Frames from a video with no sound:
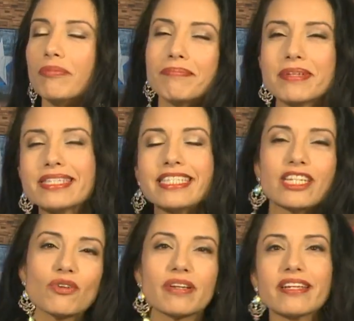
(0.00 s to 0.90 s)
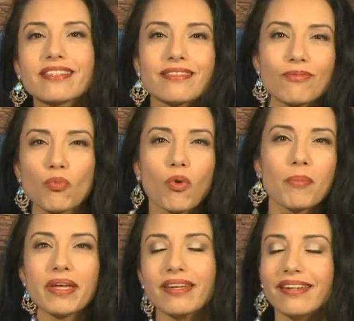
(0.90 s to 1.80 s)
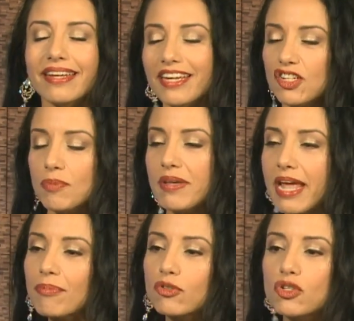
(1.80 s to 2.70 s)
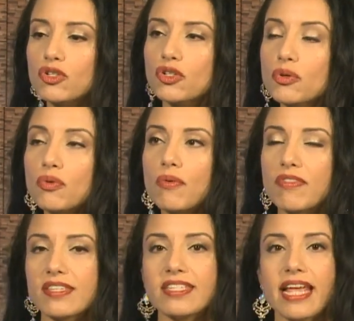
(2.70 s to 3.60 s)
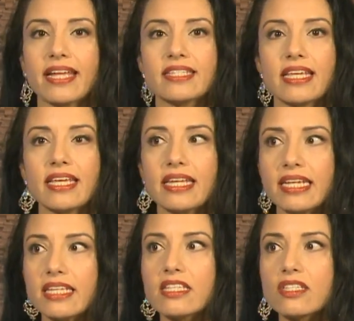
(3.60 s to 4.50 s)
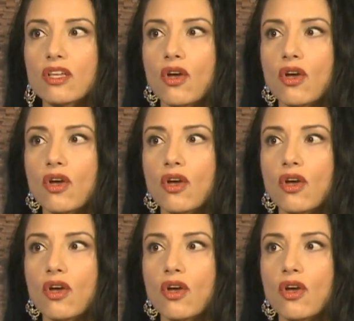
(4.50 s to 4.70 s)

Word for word: mysterious woman to be able to do this dance. It is